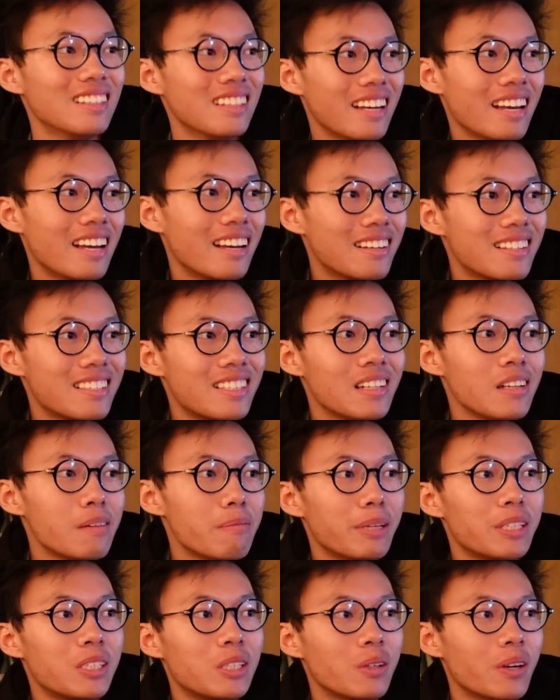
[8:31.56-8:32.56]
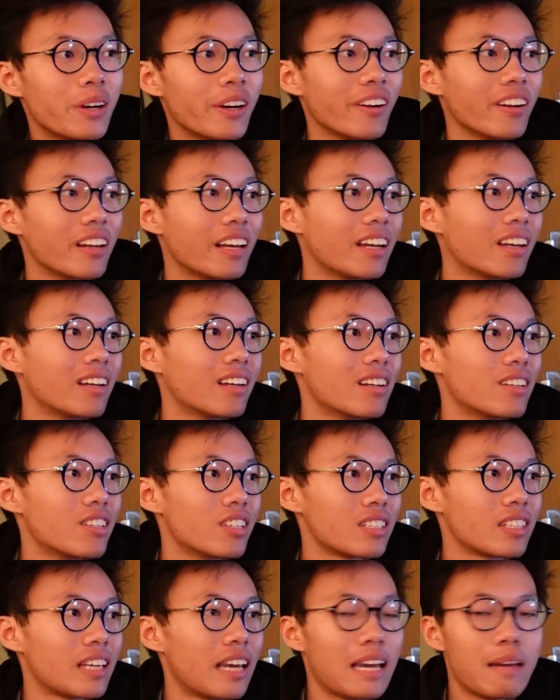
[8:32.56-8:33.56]
and it's a little bit too early. It
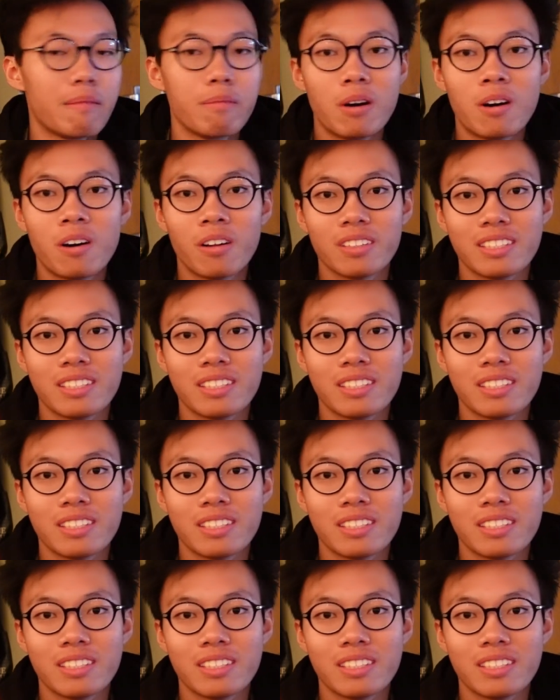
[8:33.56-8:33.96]
just came all